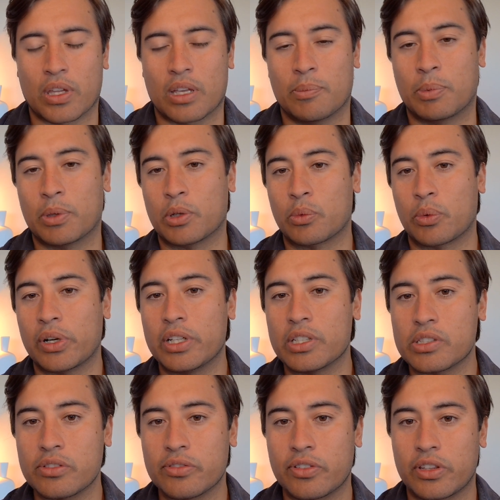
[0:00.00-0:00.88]
but the
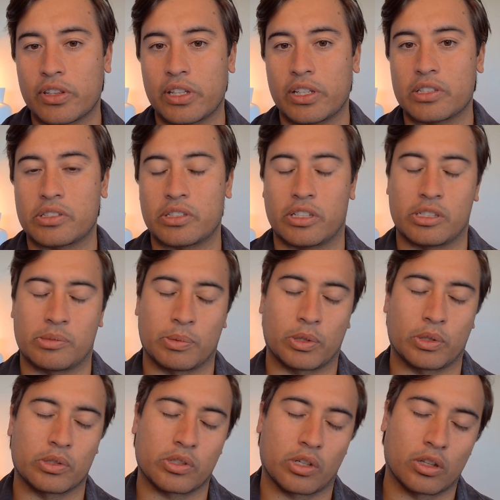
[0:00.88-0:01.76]
reason for this is
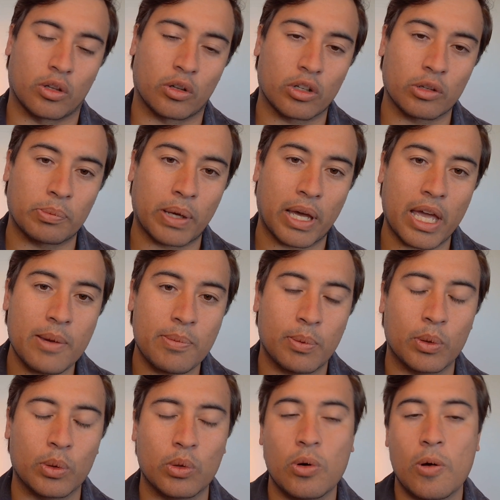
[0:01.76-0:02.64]
because a lot of
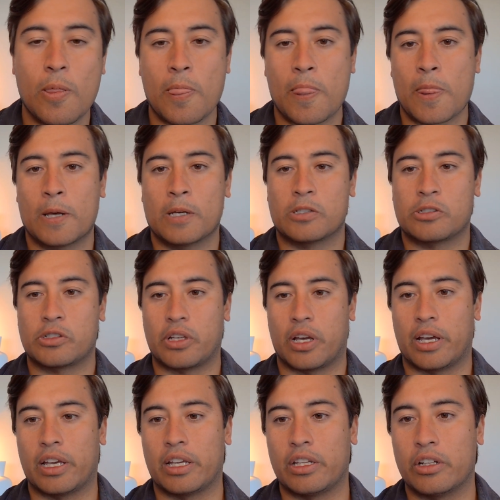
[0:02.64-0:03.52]
people
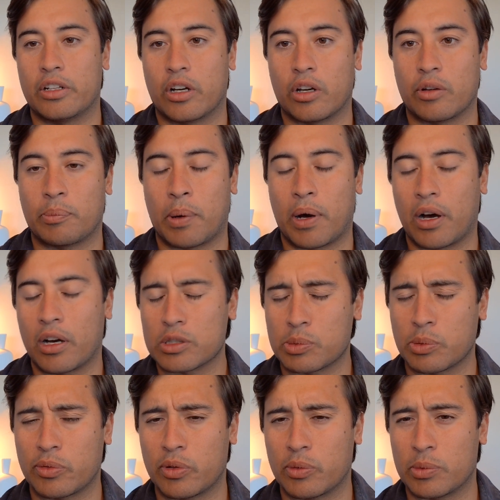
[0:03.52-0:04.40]
say, past
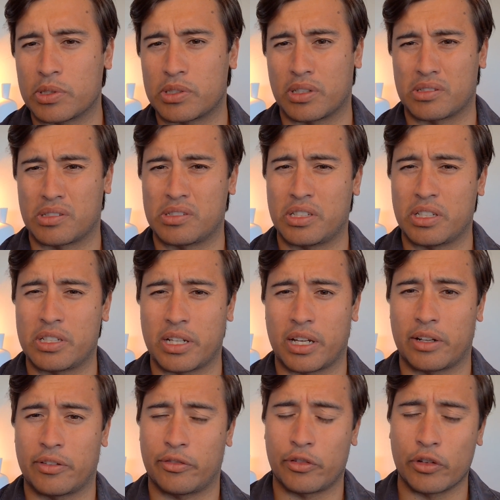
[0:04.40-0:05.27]
performance doesn't
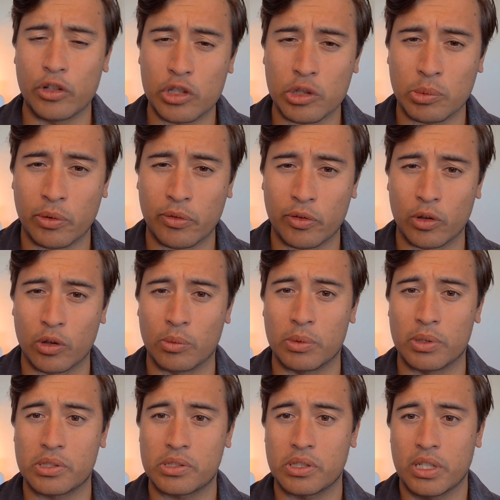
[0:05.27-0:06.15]
dictate future
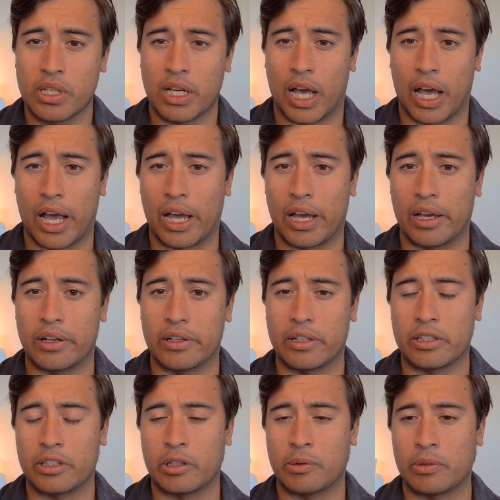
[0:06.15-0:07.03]
performance, and
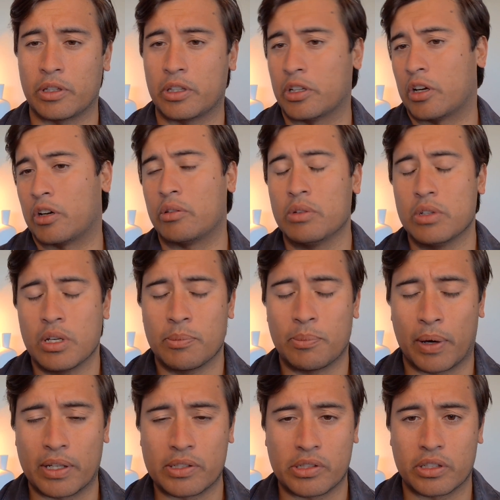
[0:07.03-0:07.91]

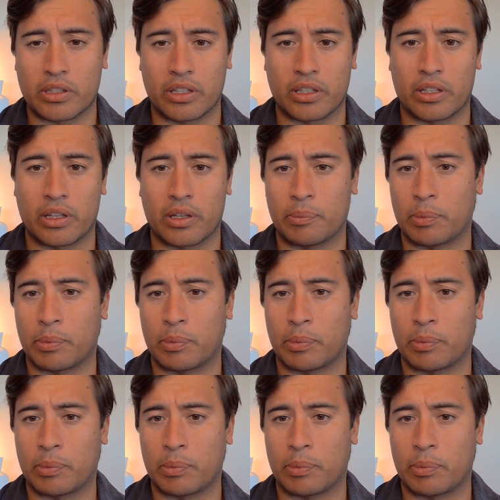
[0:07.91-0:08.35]
basically